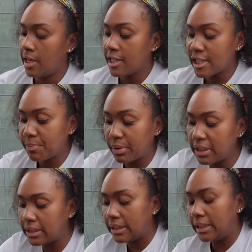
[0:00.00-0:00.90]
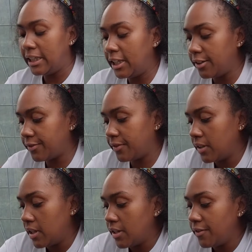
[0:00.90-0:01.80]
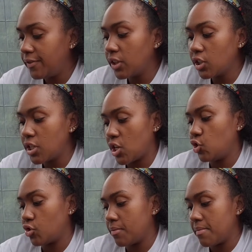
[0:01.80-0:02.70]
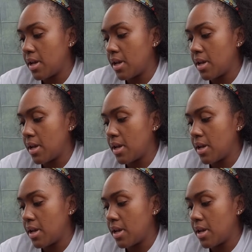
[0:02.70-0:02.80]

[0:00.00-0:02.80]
split leaf philodendron,